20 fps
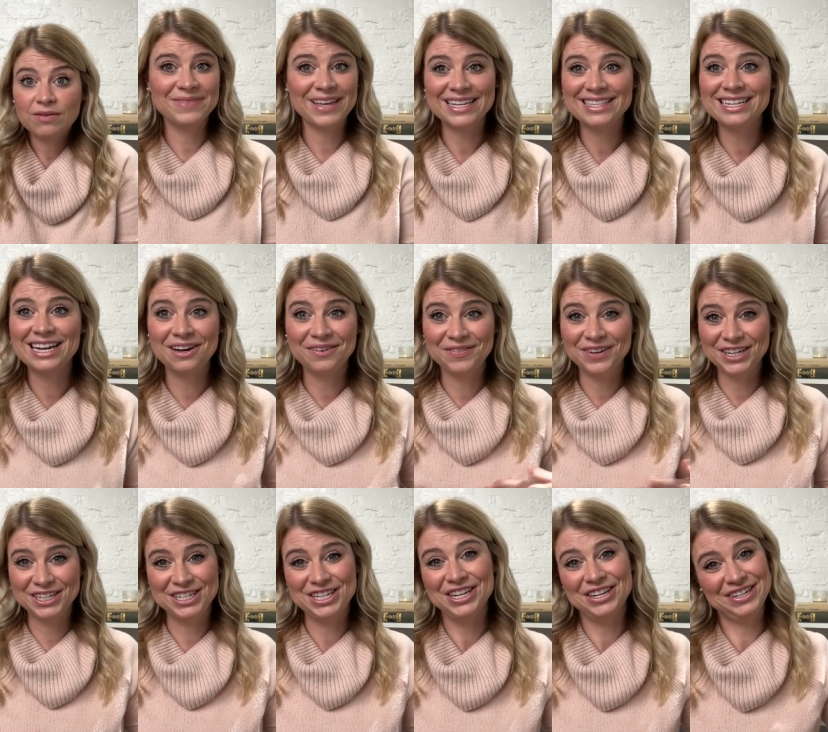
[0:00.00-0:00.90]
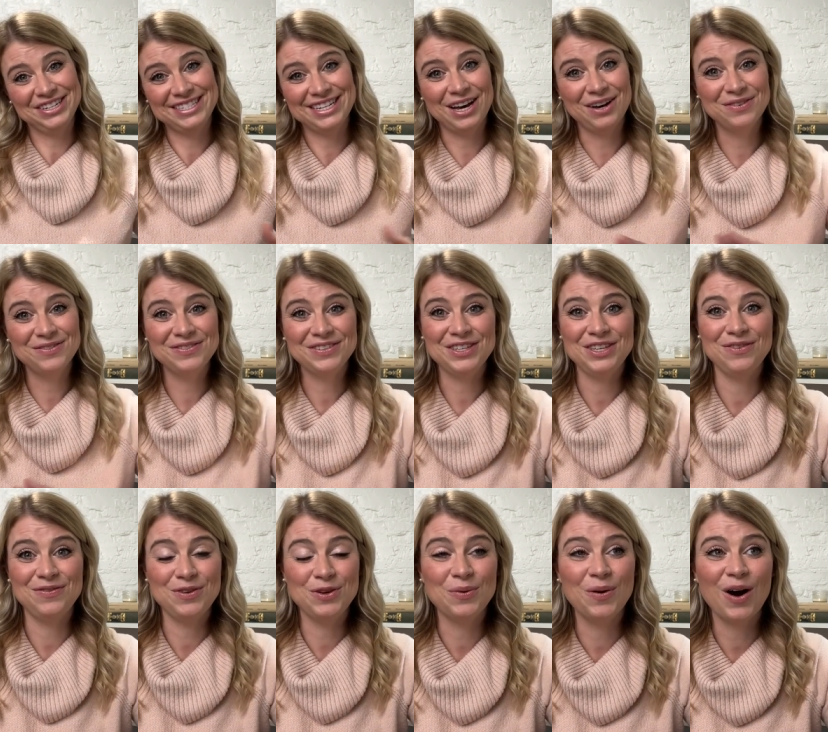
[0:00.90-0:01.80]
That's not fair to yourself.
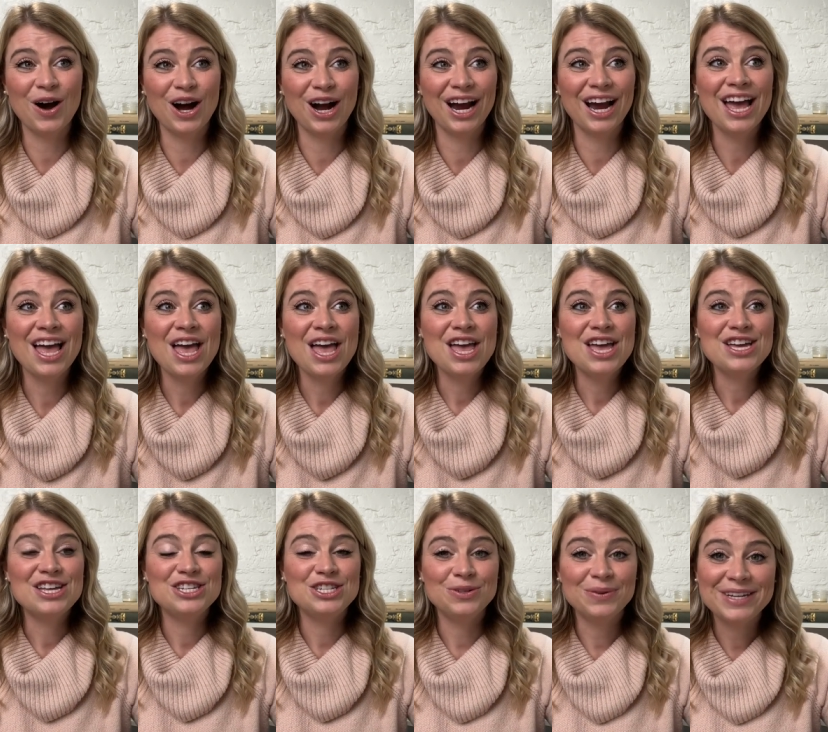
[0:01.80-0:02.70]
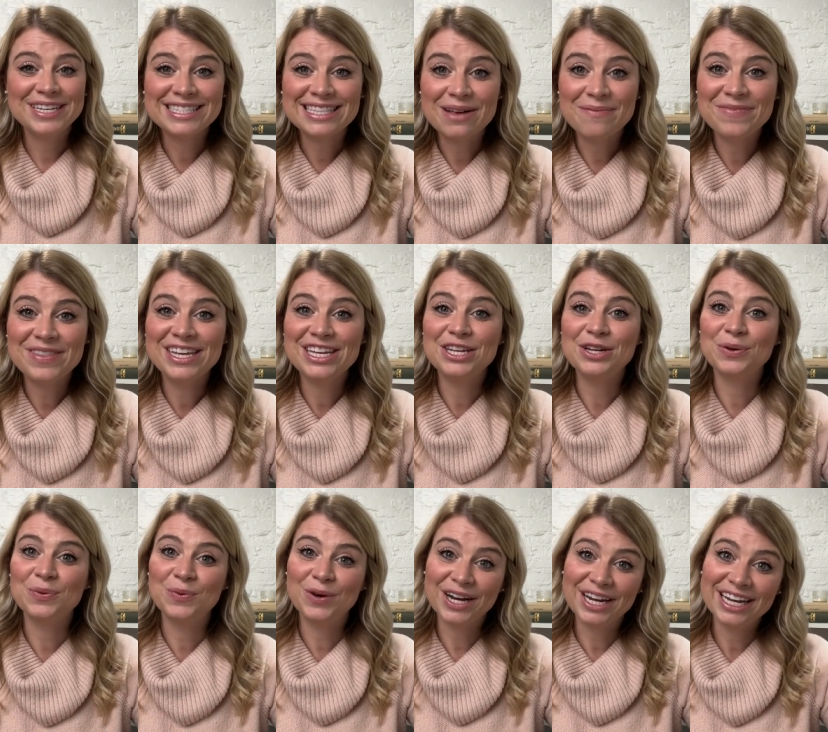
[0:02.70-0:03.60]
If you are doing something, you're
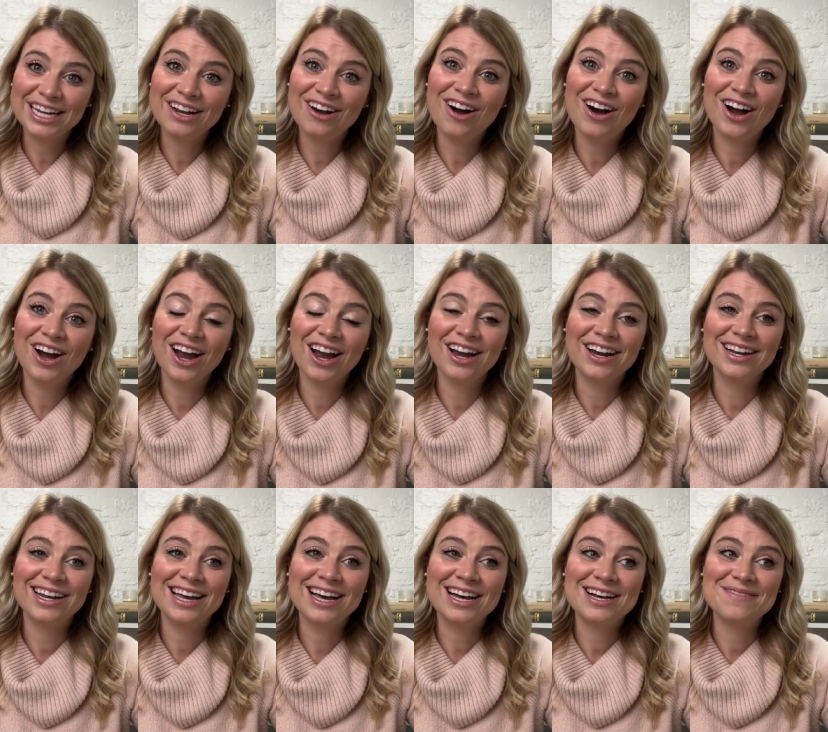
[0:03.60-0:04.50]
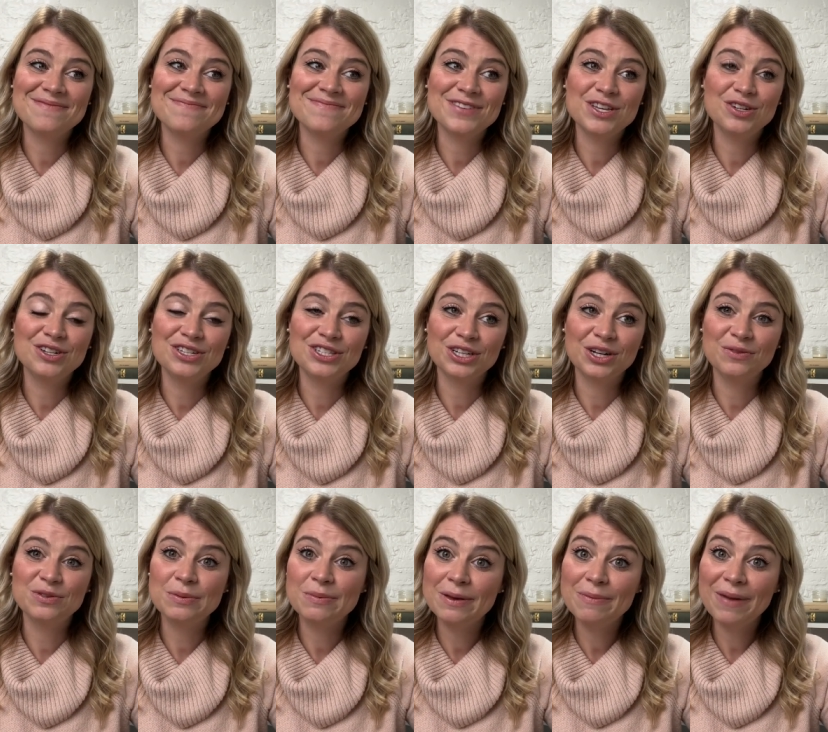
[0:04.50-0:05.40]
working hard, you deserve
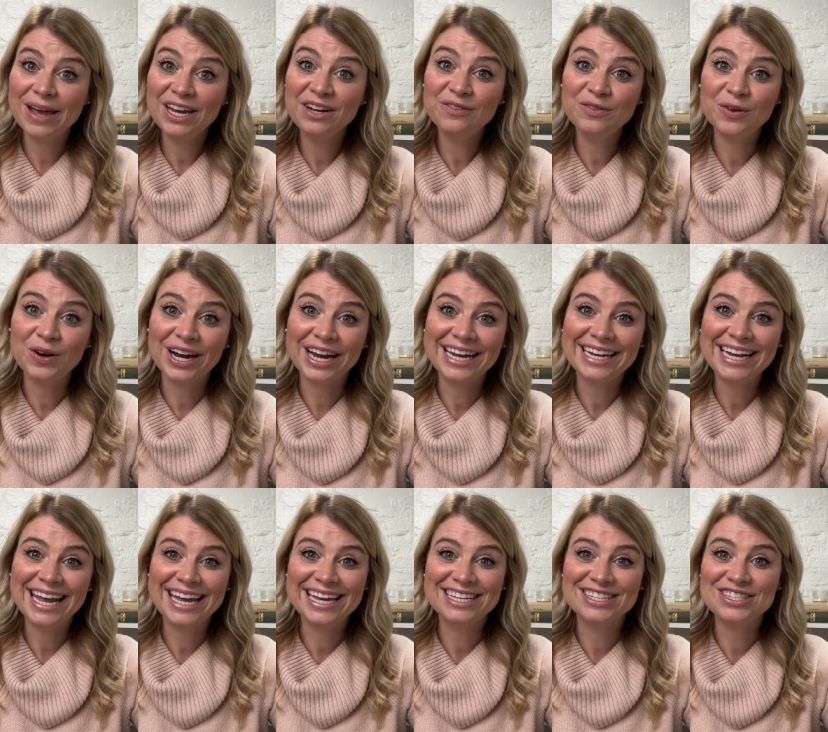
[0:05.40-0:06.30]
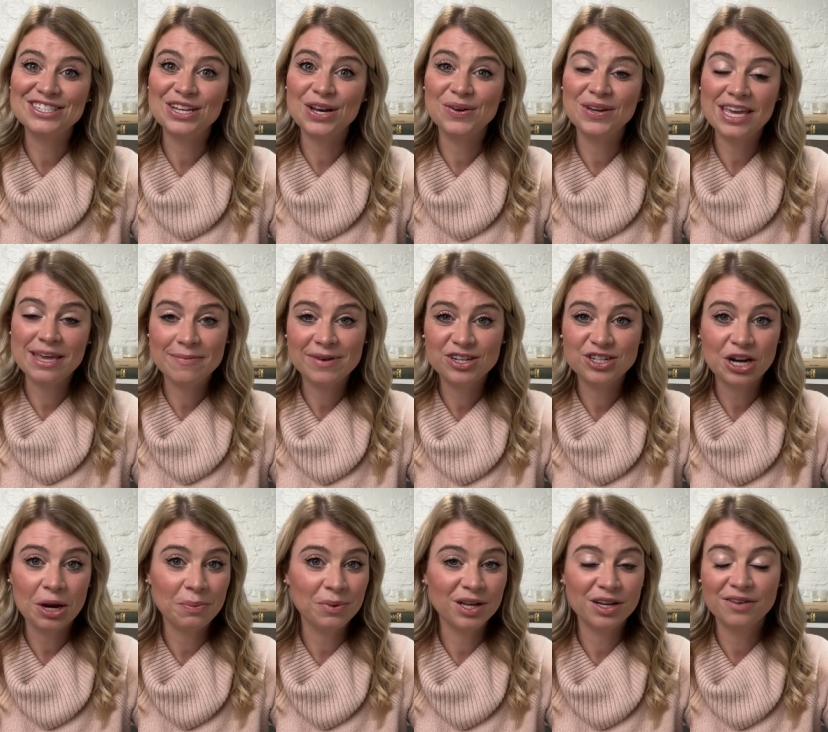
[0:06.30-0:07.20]
to be paid for it. And so keeping
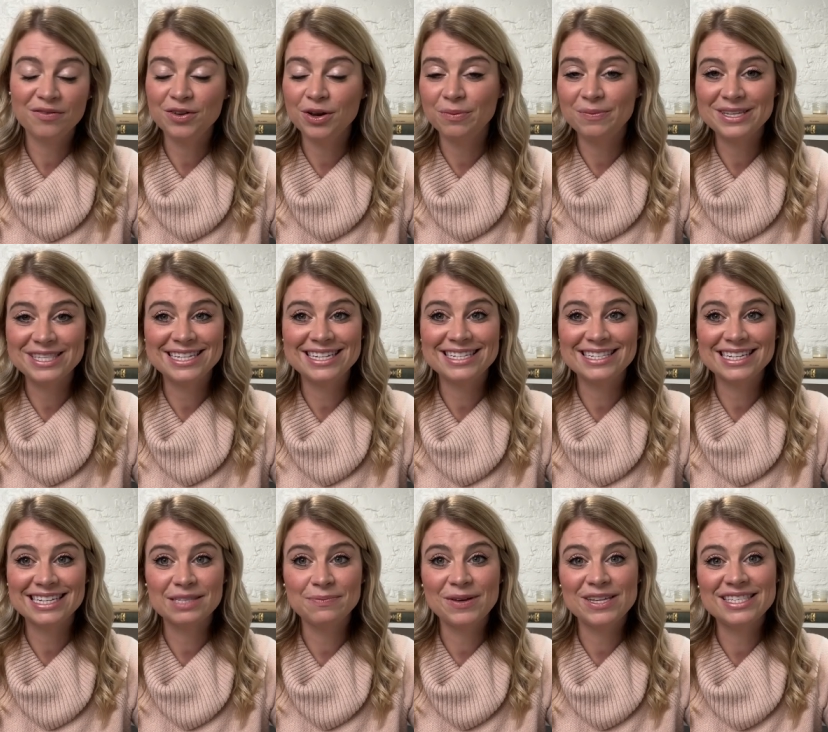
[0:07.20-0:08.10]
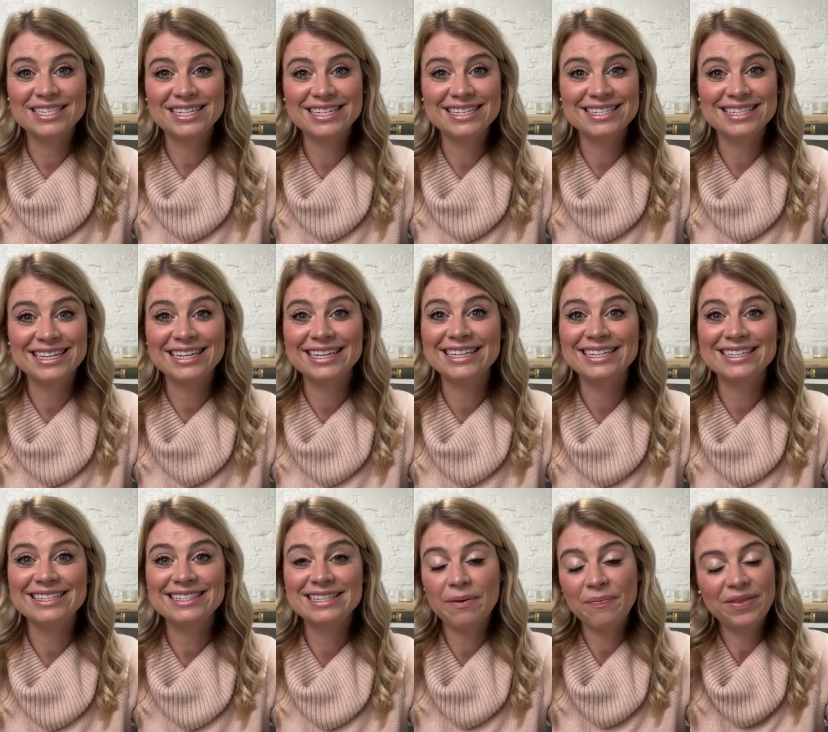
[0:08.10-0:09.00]
track of your business expenses is
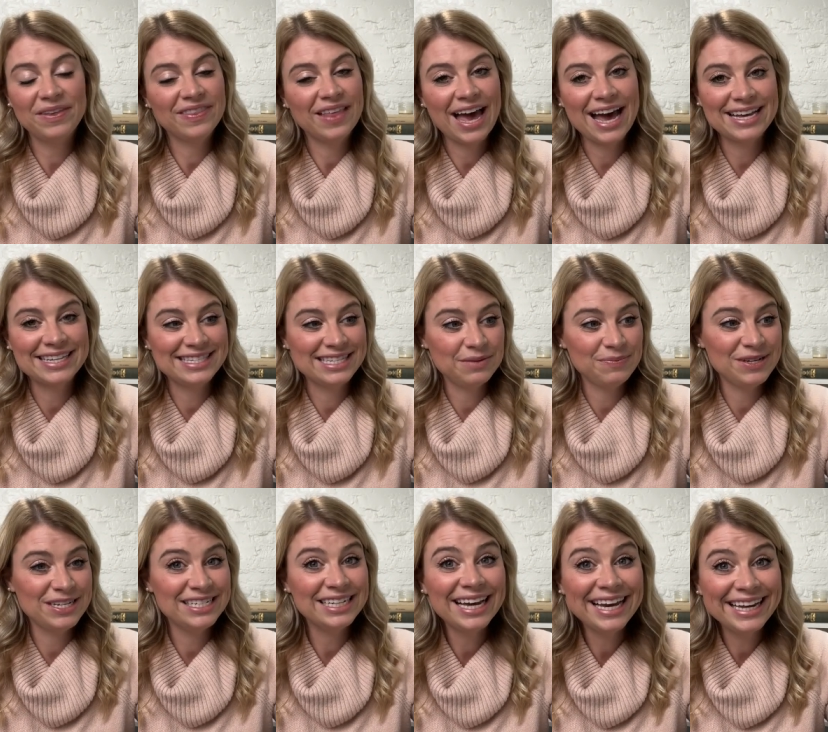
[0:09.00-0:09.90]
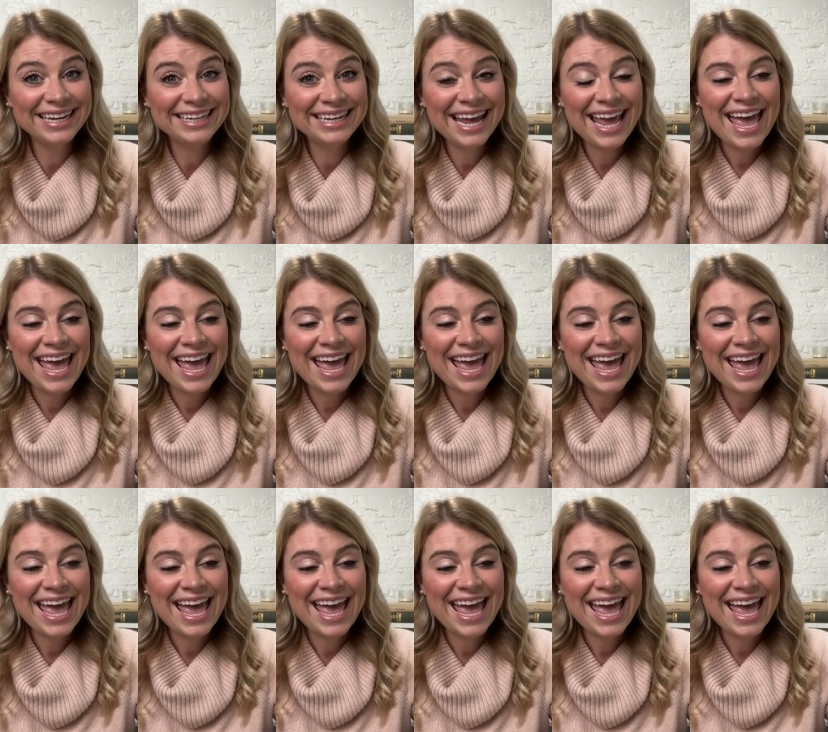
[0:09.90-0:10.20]
something that has to be done.